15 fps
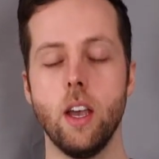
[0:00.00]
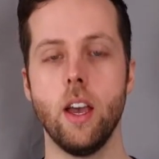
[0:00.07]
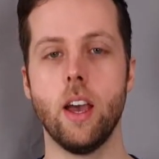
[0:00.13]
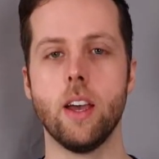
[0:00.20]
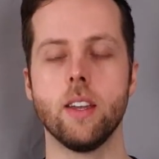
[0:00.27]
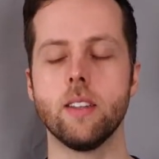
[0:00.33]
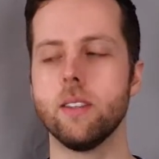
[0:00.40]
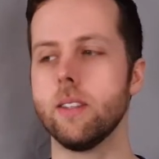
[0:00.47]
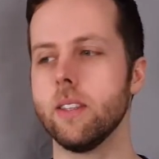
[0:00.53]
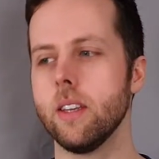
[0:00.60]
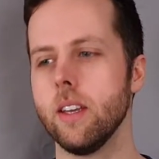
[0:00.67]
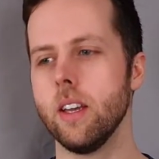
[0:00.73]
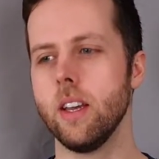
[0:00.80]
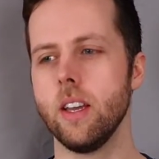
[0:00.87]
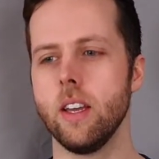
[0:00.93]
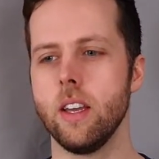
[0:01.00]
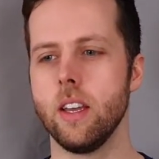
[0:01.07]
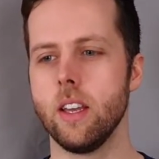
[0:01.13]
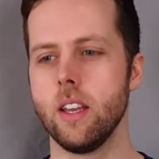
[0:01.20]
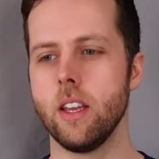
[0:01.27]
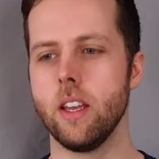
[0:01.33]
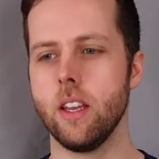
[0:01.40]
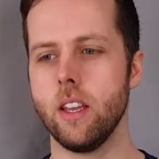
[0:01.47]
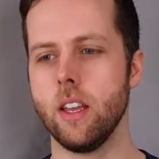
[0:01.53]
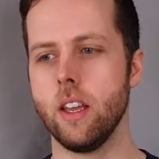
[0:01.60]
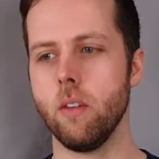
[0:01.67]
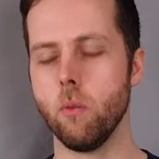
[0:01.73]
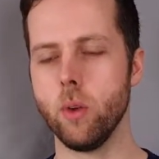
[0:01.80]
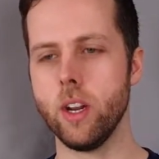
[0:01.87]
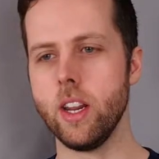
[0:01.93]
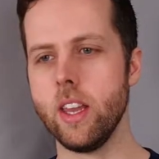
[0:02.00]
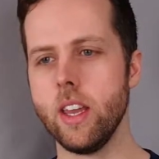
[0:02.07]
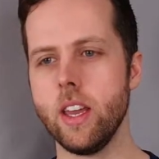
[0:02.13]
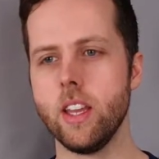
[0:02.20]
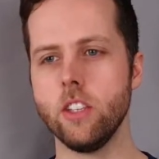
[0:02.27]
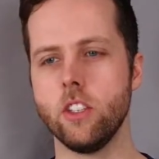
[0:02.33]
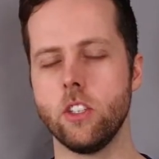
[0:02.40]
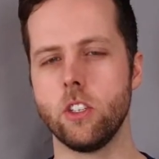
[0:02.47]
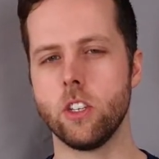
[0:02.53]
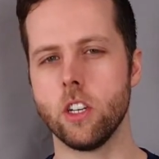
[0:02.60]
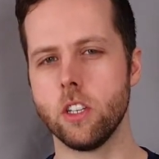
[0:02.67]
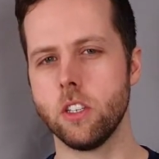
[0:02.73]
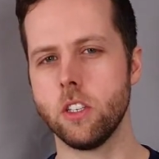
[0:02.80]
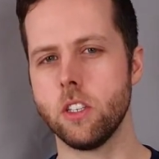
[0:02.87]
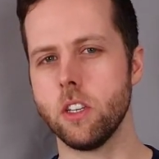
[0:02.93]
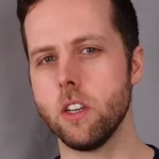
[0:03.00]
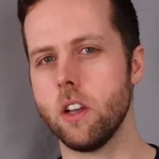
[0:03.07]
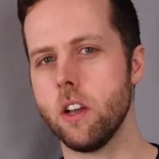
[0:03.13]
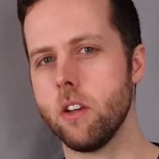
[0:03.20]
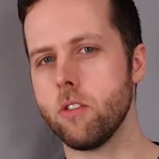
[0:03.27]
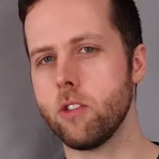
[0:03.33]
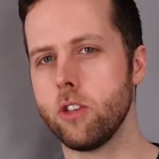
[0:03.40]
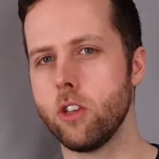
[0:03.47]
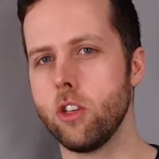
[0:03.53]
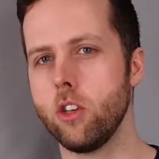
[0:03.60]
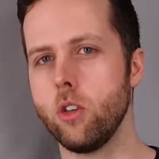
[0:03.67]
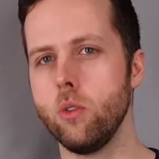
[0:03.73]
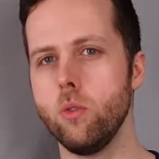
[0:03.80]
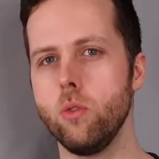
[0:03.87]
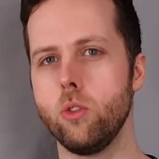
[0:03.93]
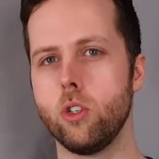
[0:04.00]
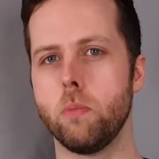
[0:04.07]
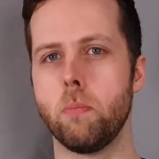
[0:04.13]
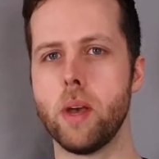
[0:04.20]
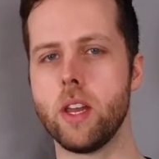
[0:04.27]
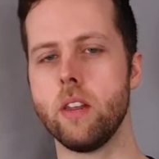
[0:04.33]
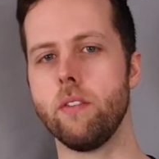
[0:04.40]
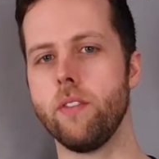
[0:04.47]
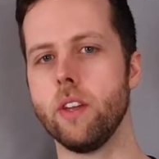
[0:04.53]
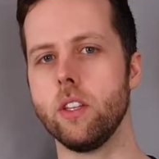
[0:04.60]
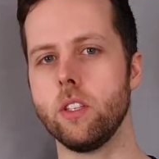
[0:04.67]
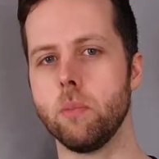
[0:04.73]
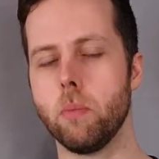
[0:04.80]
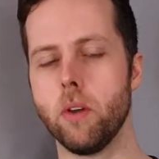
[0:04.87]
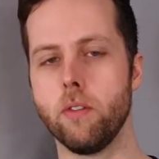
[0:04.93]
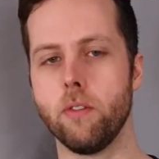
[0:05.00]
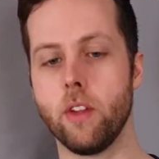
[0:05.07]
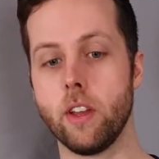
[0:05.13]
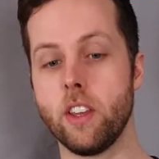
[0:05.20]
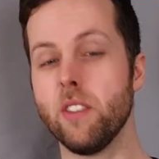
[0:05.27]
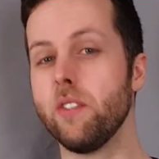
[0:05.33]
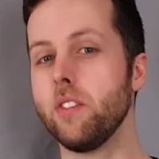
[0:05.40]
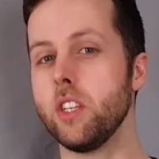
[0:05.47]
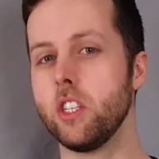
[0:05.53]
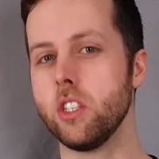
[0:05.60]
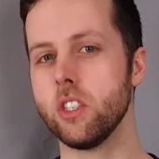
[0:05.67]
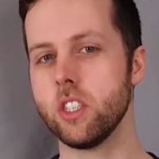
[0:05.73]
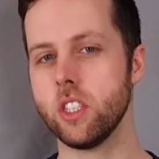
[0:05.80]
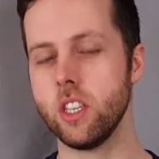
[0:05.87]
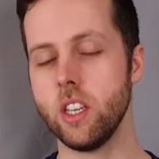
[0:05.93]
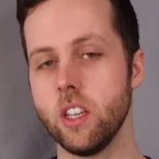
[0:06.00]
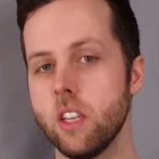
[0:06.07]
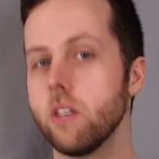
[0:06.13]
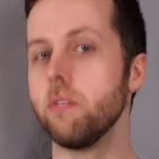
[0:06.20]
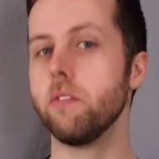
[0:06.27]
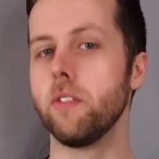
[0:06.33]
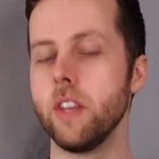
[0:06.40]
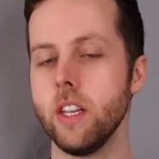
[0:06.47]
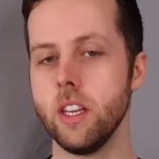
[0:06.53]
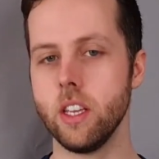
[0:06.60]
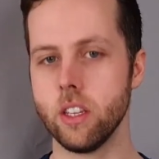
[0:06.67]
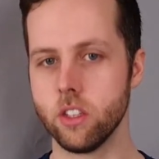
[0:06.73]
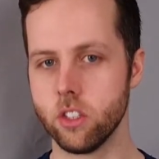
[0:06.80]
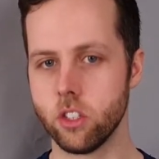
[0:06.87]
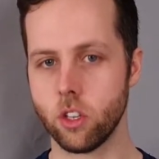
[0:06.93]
And it really is just a huge benefit to both like efficiency and convenience.